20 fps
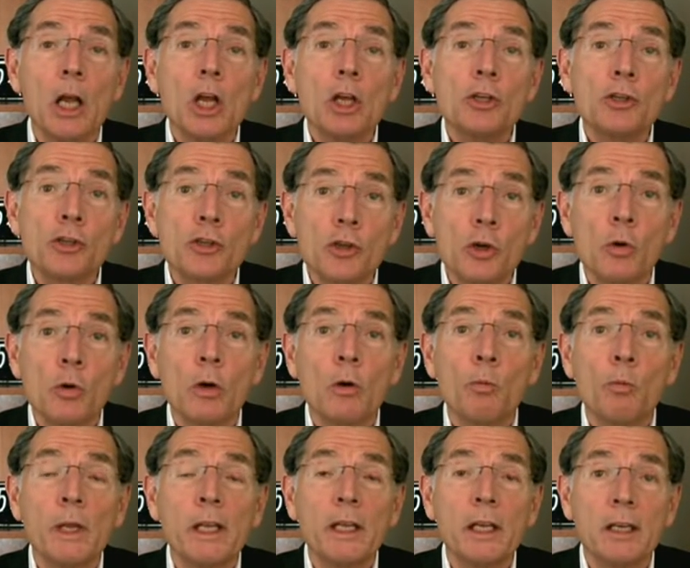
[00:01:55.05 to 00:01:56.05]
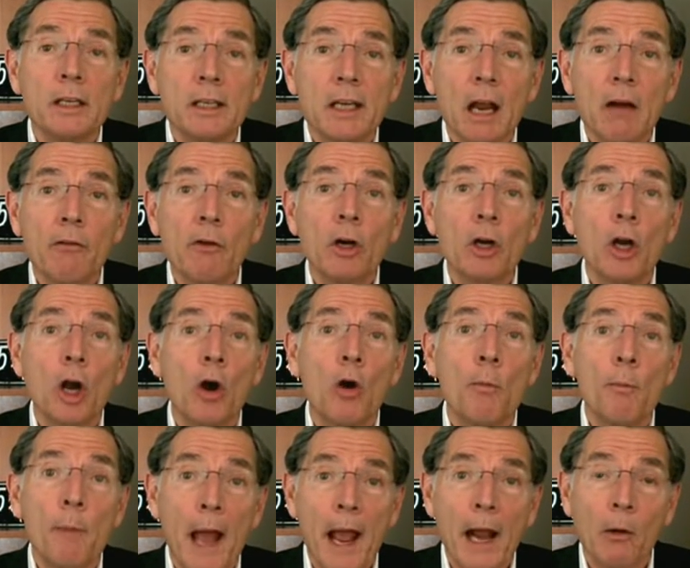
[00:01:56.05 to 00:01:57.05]
Stuart, we can never go
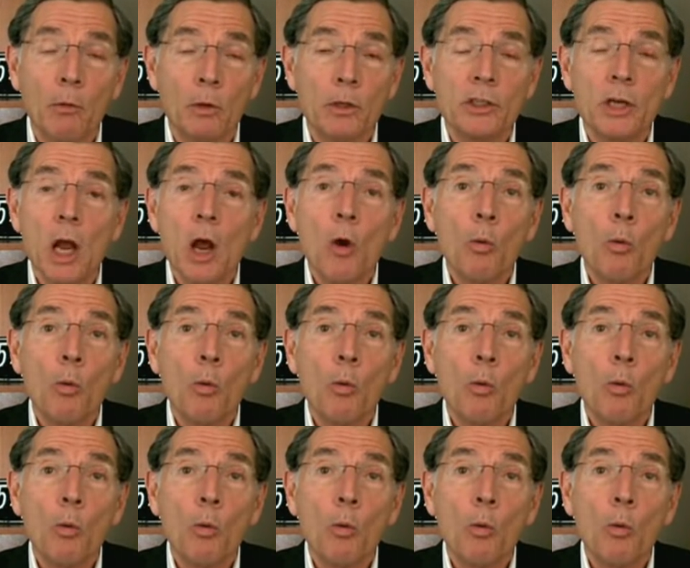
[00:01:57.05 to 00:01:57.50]
backwards.